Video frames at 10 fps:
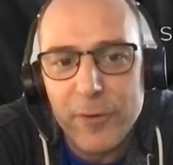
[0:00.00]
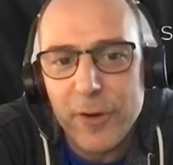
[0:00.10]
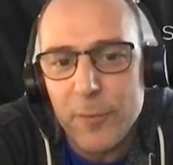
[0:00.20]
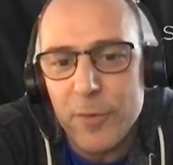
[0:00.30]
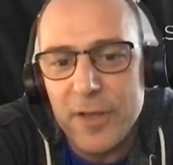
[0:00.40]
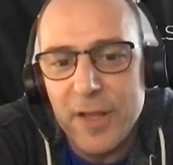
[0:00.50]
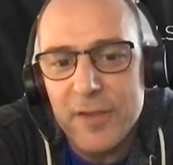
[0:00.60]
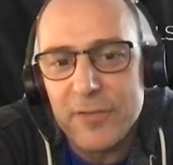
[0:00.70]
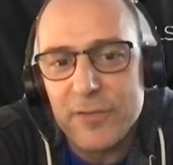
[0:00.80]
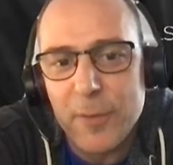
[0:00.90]
P4
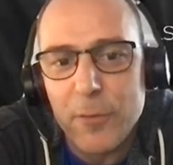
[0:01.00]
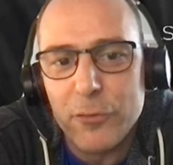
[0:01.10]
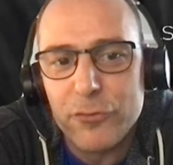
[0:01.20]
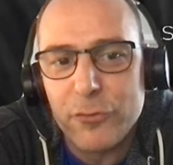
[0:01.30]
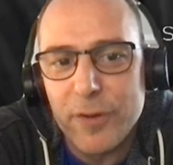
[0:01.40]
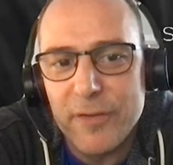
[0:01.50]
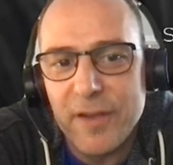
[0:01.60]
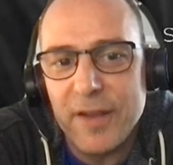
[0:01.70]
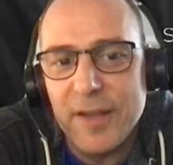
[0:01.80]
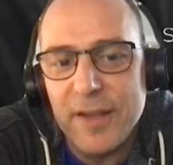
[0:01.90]
committee is some of those
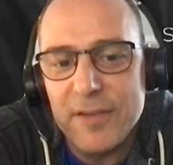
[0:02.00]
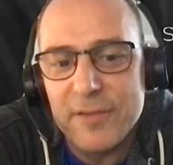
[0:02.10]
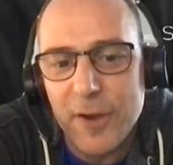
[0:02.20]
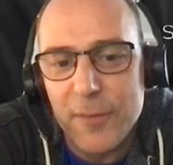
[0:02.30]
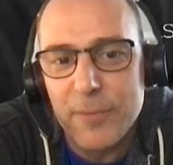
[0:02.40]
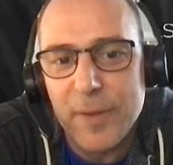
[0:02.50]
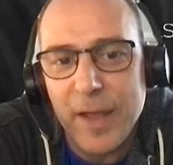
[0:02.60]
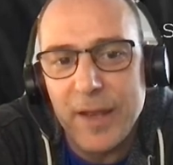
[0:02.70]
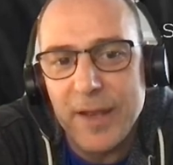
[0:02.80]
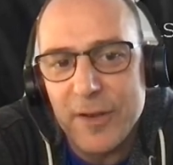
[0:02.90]
crazy ideas come
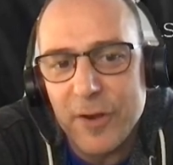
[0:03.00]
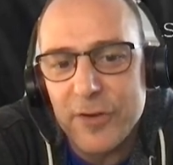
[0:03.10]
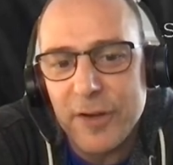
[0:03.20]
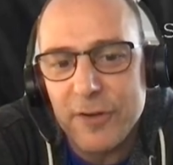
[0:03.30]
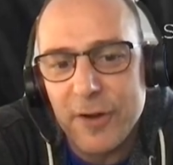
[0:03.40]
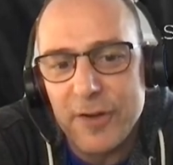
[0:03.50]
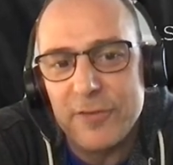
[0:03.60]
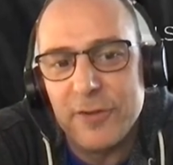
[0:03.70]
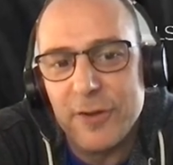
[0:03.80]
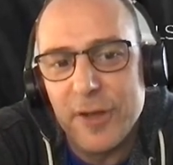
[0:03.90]
and they're
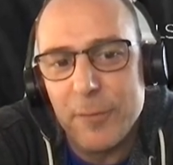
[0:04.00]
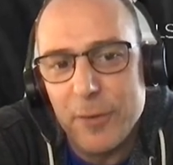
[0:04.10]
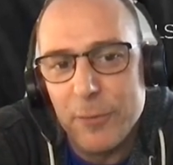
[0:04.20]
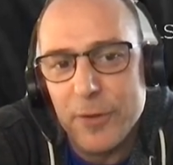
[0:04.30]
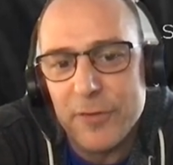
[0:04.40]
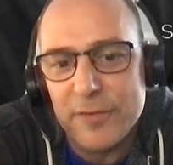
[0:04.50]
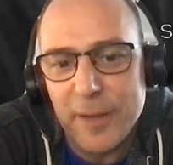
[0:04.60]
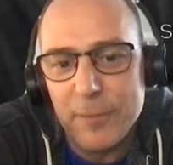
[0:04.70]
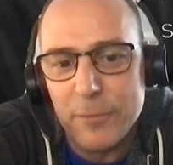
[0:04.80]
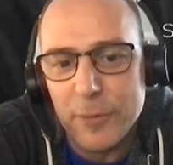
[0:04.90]
not necessarily coming with the
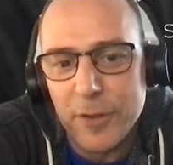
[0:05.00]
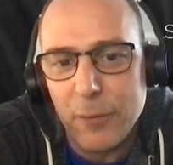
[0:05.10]
same